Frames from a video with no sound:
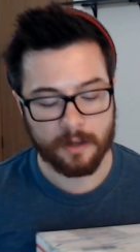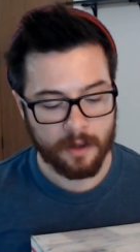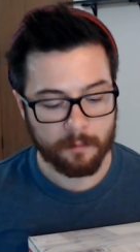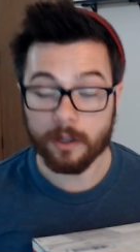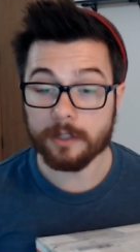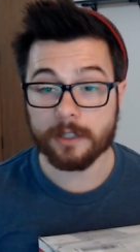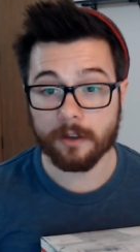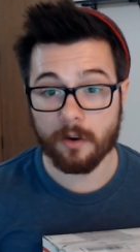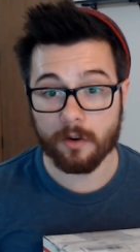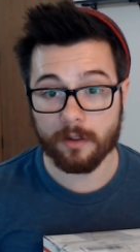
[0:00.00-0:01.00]
But let's
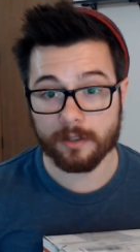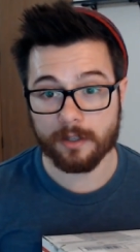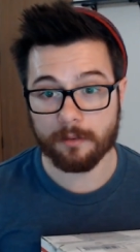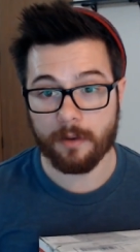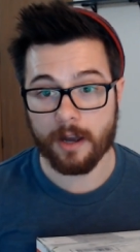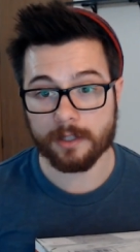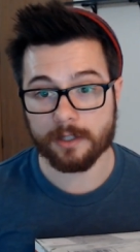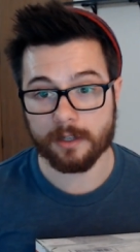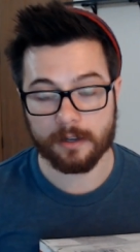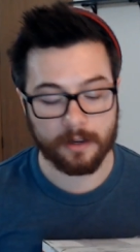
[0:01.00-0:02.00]
get going to this
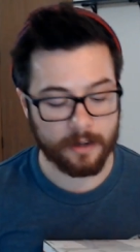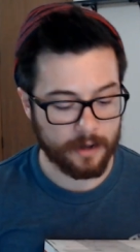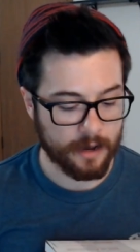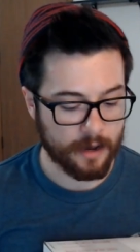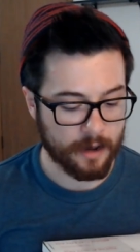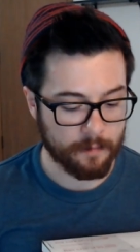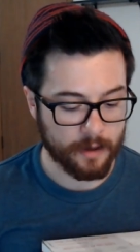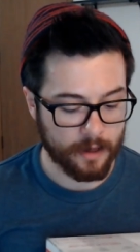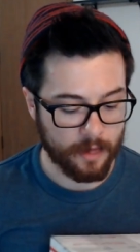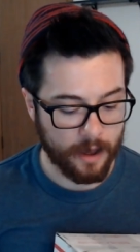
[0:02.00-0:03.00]
unboxing.
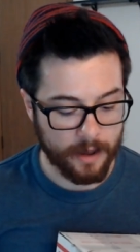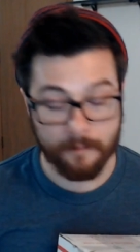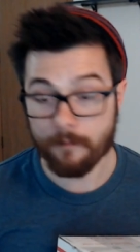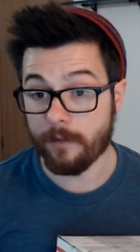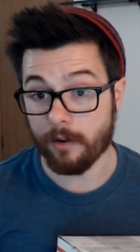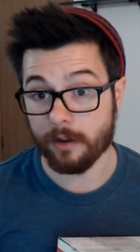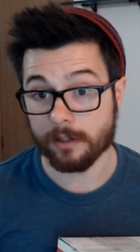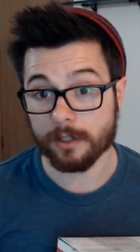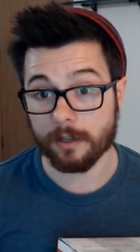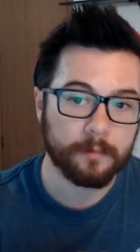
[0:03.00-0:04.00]
Um, I am very
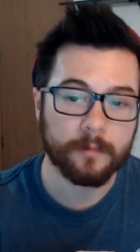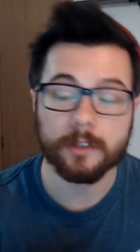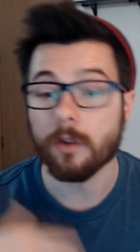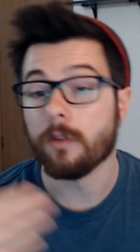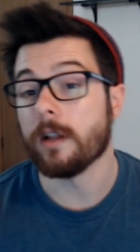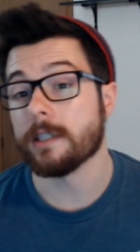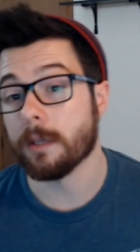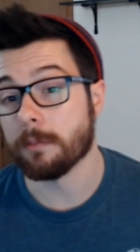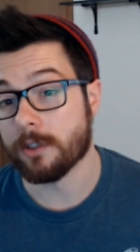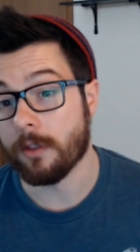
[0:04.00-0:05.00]
excited. So in the last
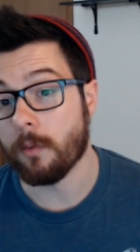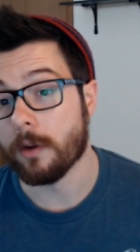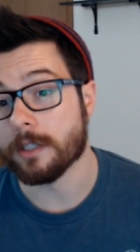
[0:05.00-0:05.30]
episode, they went to